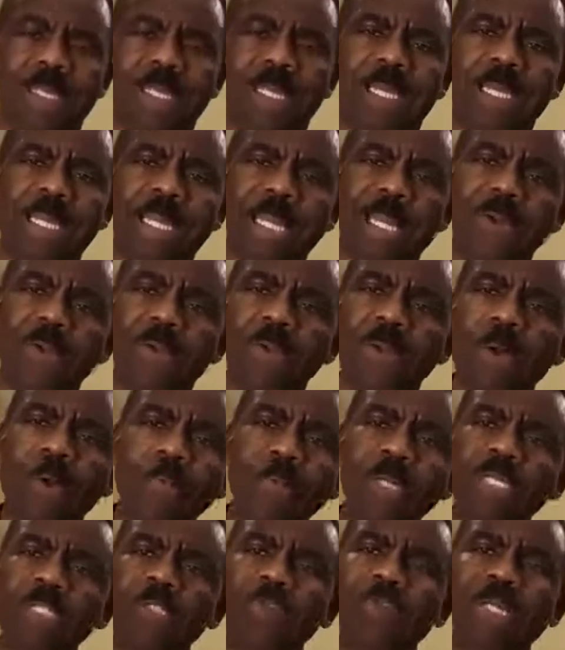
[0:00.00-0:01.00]
And then look how
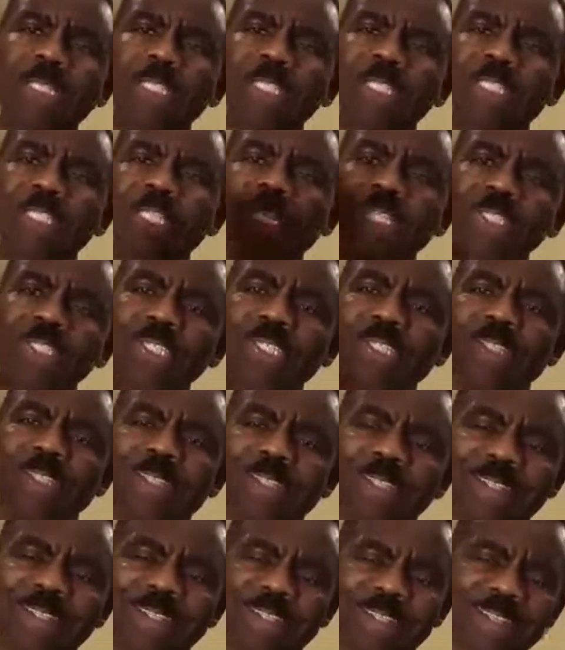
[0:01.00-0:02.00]
we
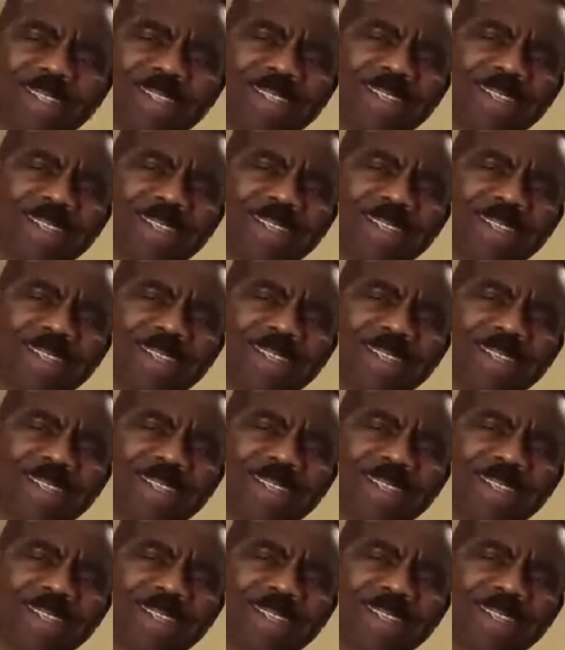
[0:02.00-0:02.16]
transitioned